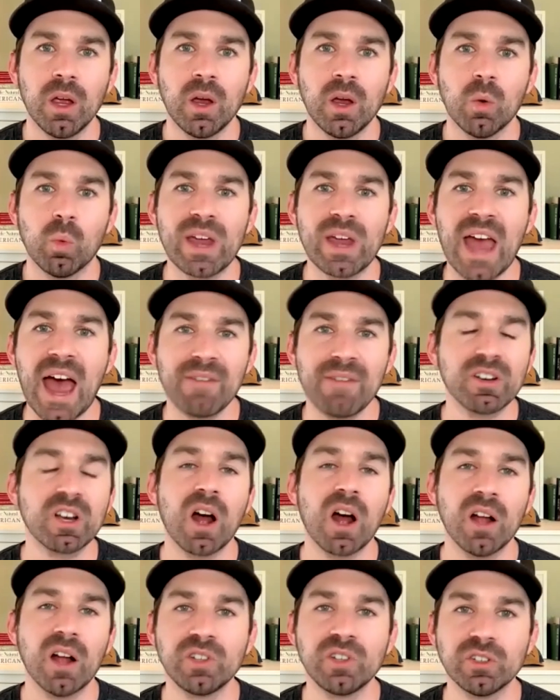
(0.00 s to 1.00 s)
We have a
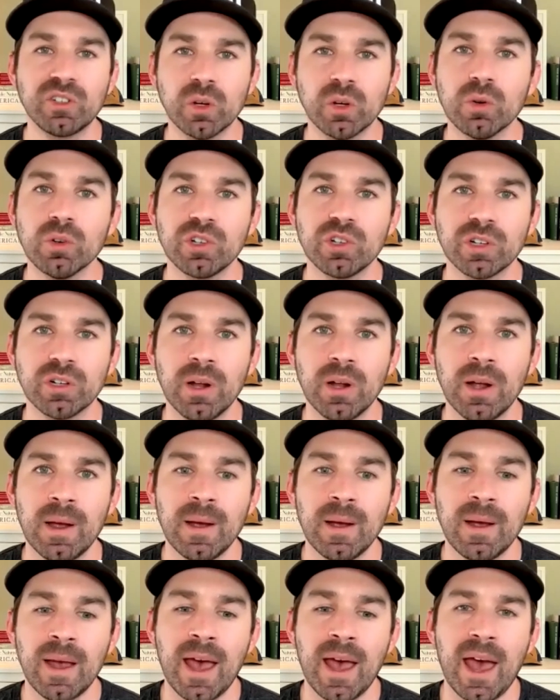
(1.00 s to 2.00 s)
constitution
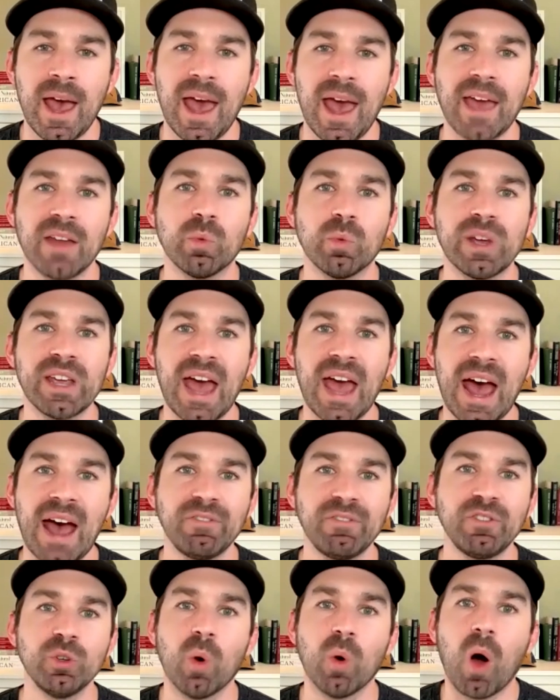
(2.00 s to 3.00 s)
and we
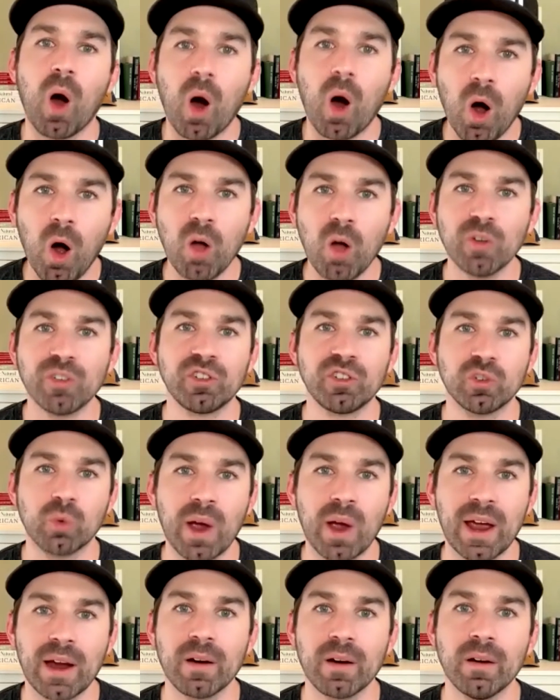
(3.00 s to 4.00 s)
have to all
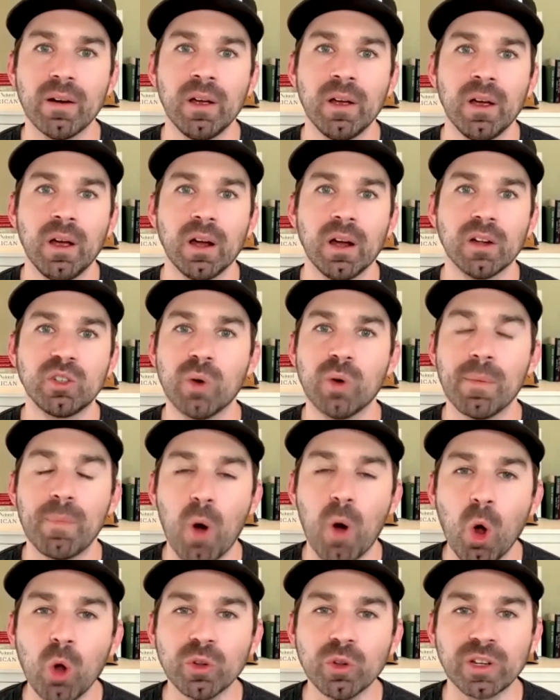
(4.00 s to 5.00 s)
swear uh, to
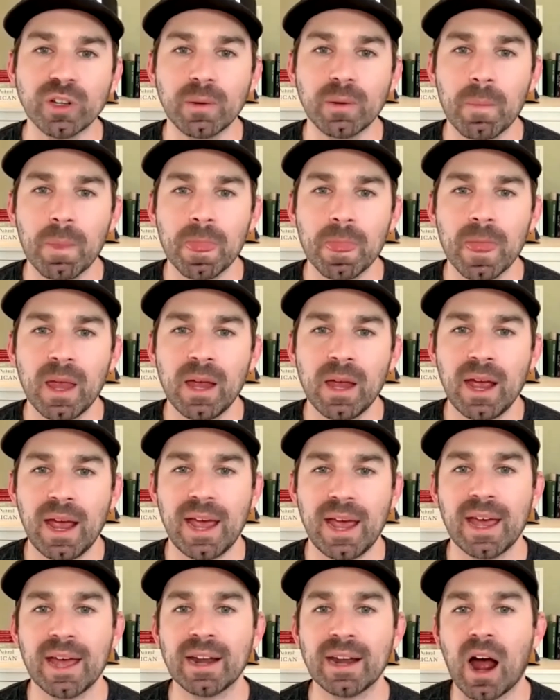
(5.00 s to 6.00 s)
uphold it.
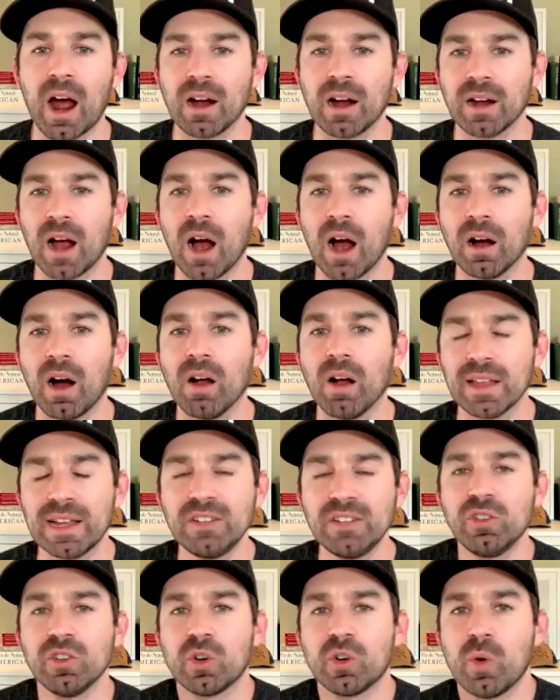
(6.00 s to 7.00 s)
And I'll
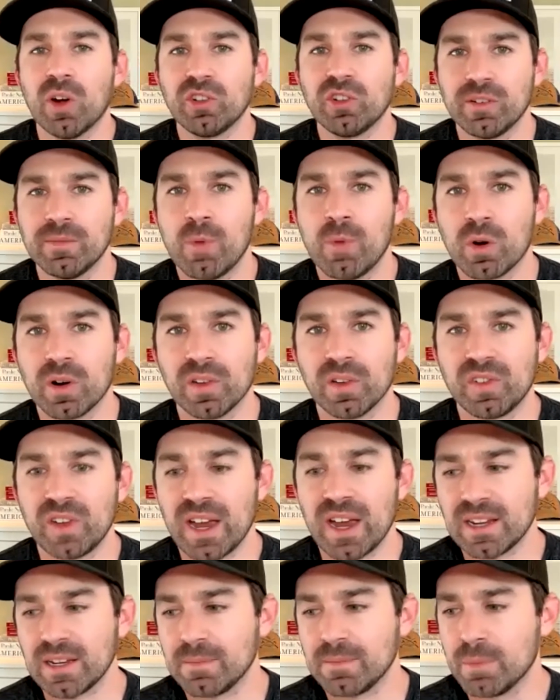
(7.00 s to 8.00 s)
answer the question more in a
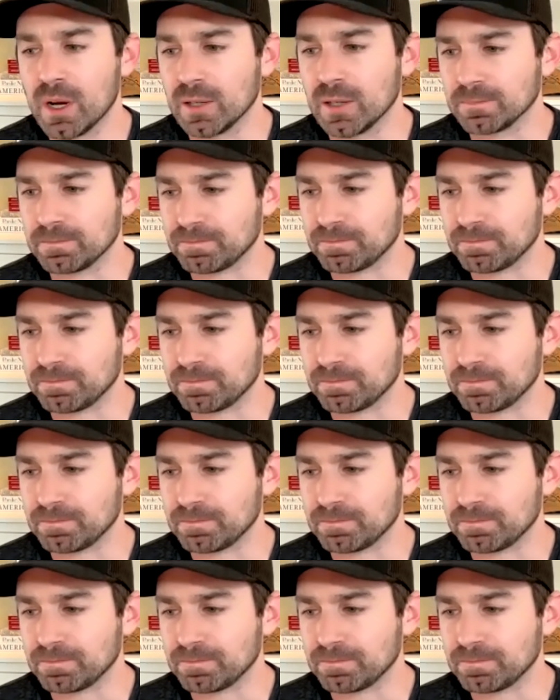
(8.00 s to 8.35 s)
second, but